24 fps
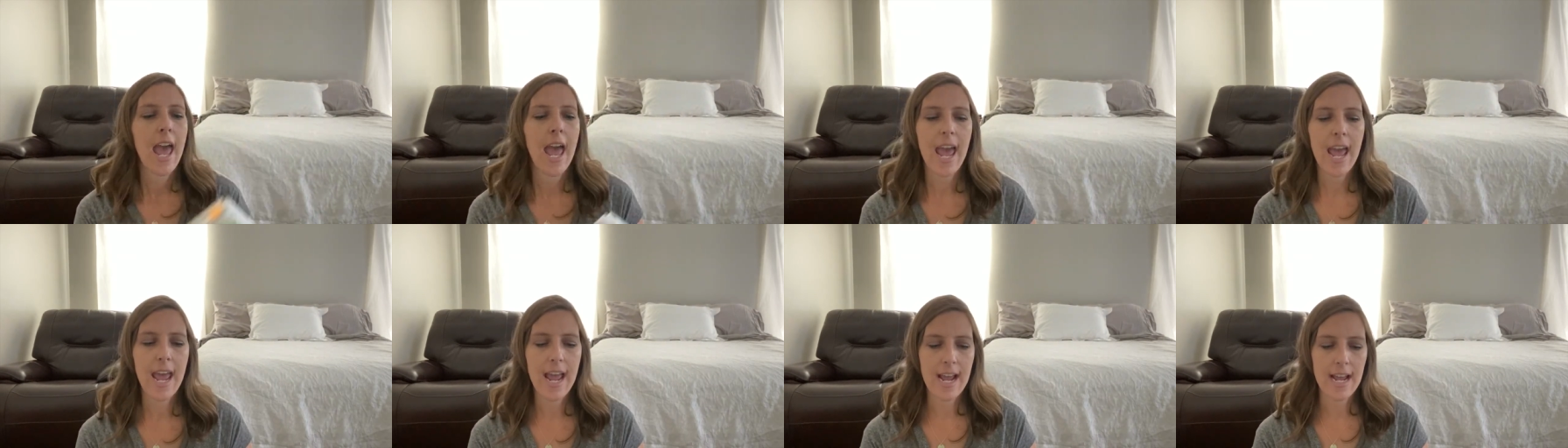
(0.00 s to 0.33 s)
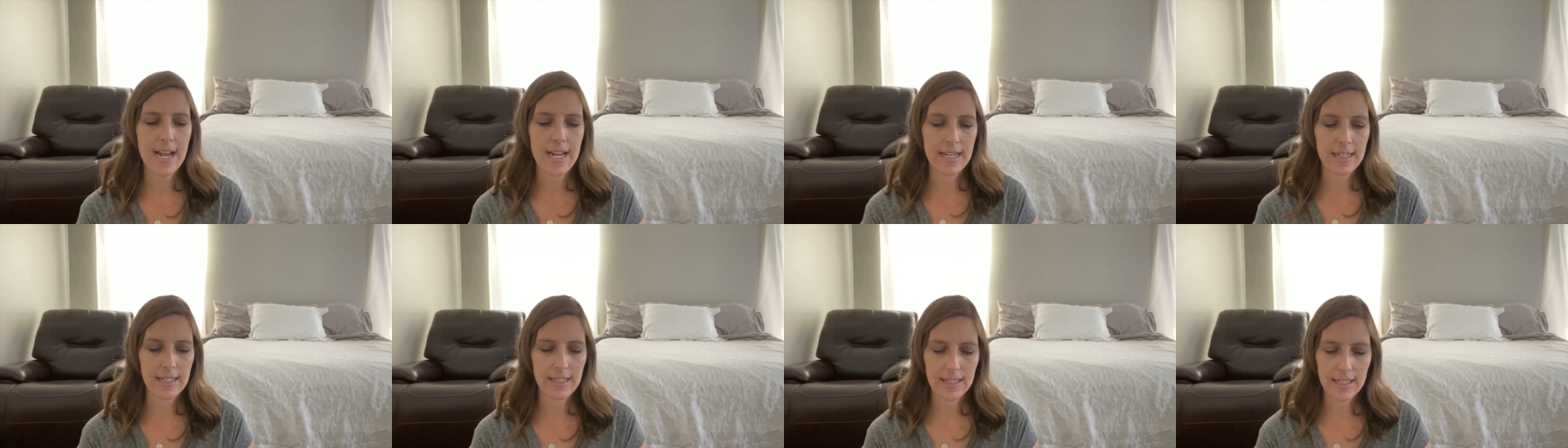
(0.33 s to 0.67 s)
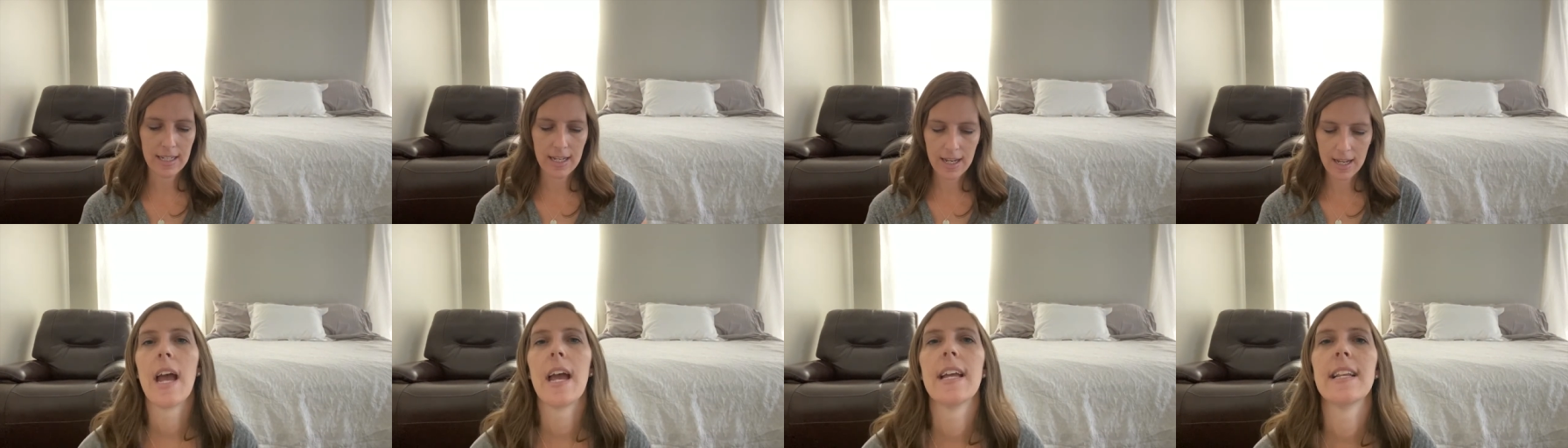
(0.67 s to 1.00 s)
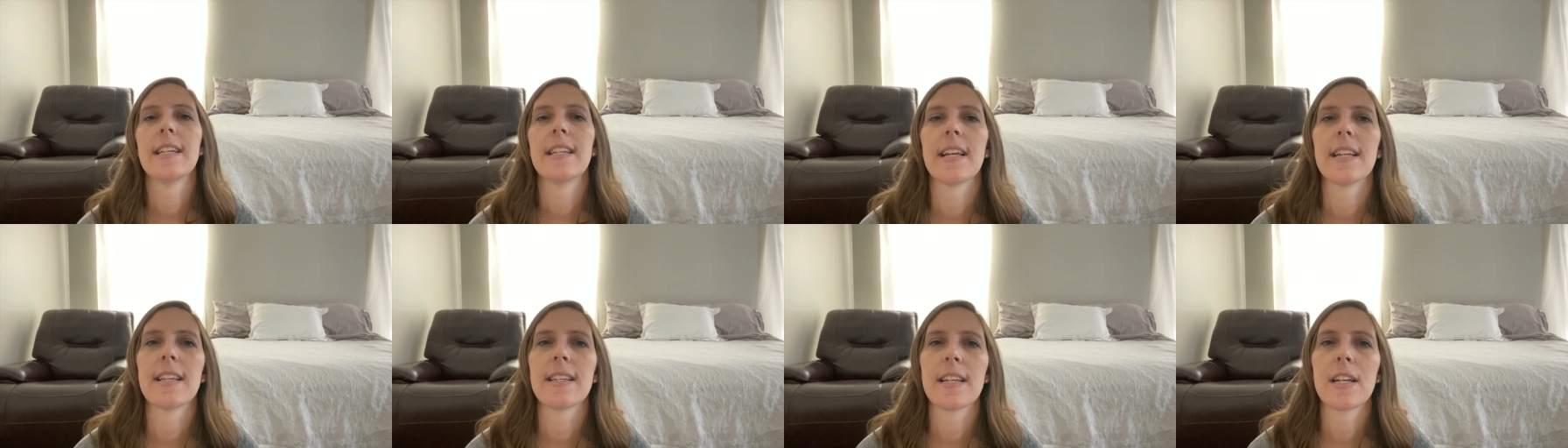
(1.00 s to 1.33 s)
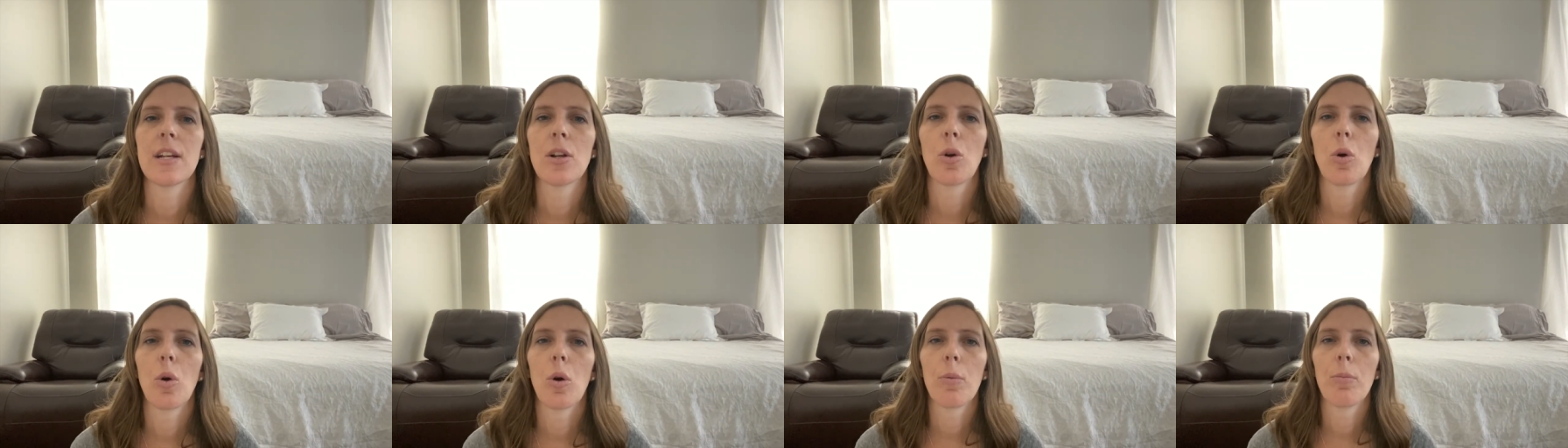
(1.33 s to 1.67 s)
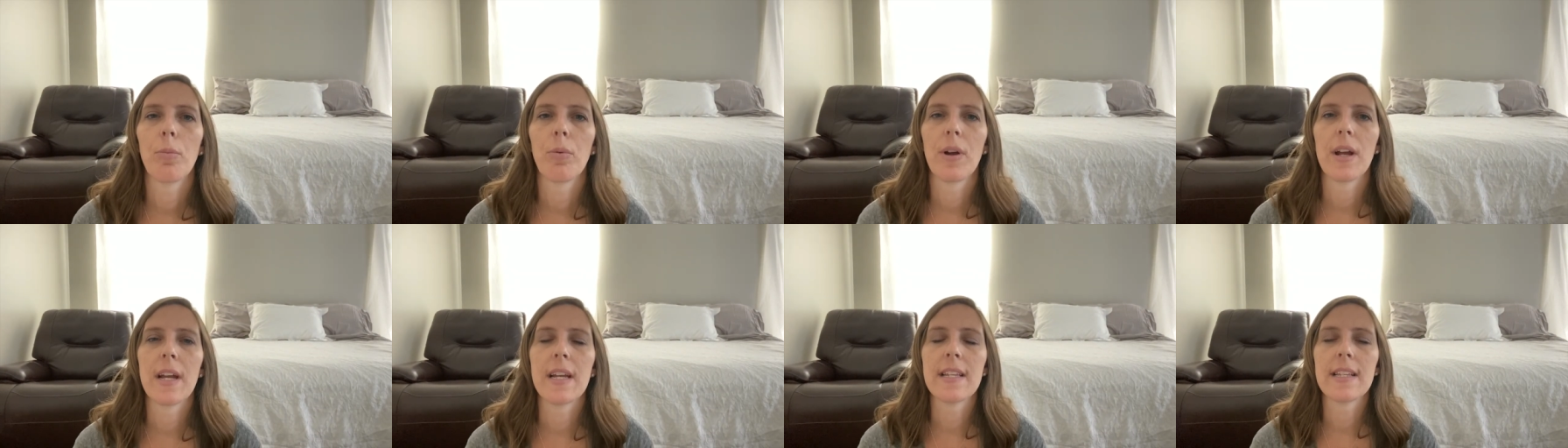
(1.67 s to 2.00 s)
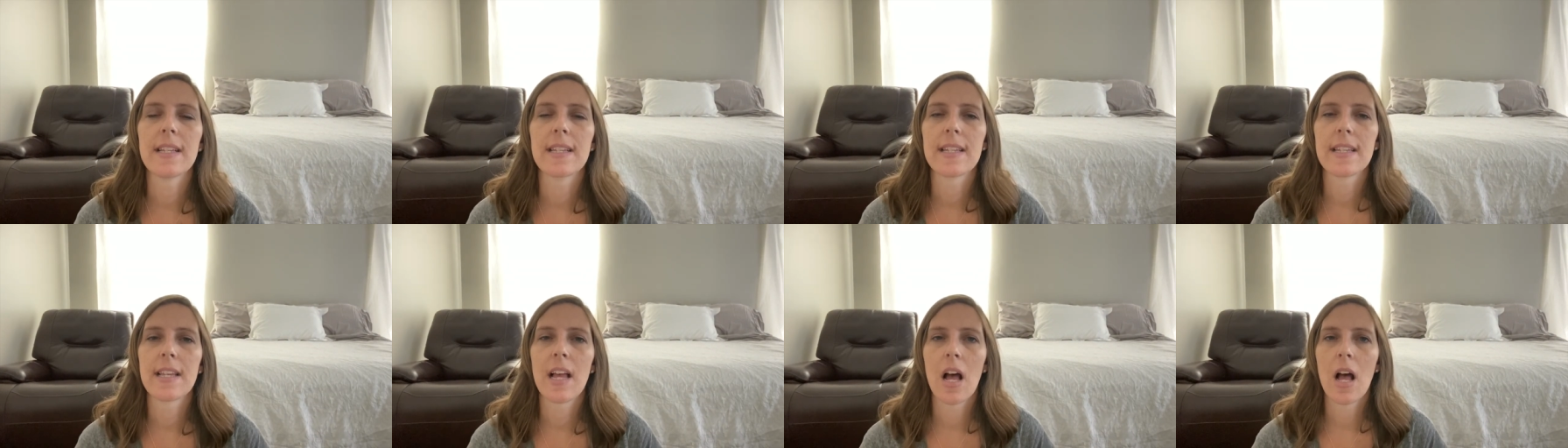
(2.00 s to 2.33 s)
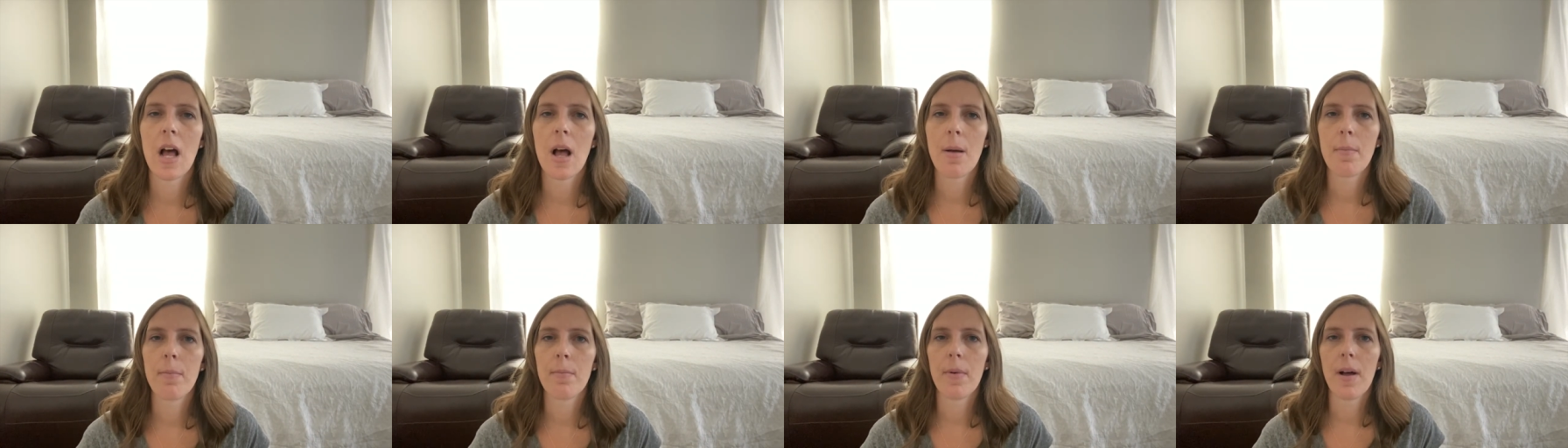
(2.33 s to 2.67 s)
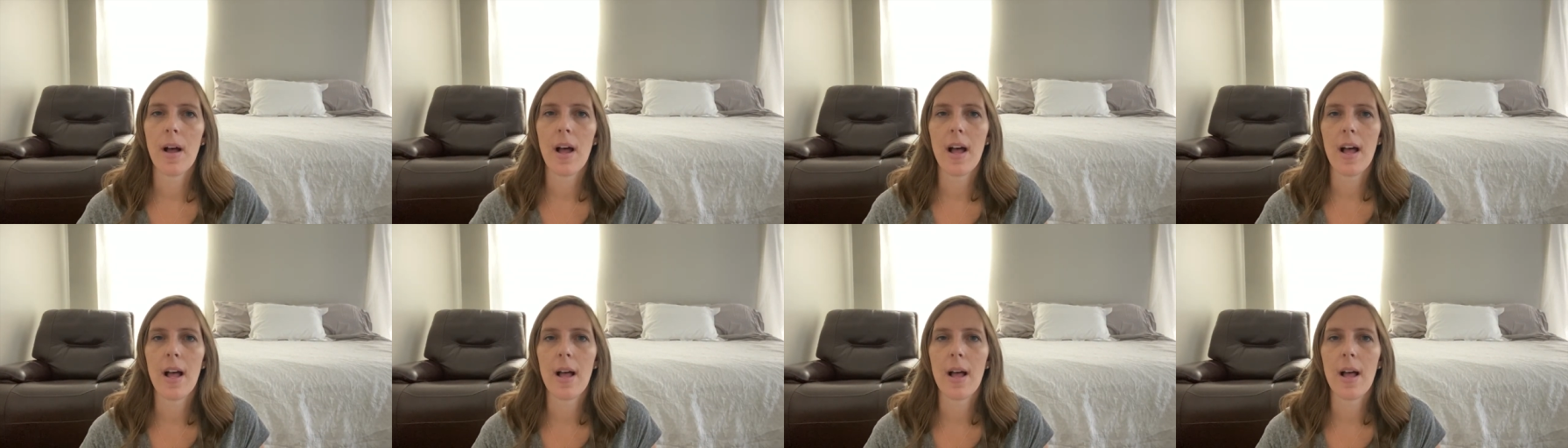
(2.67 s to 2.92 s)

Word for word: and it does incorporate some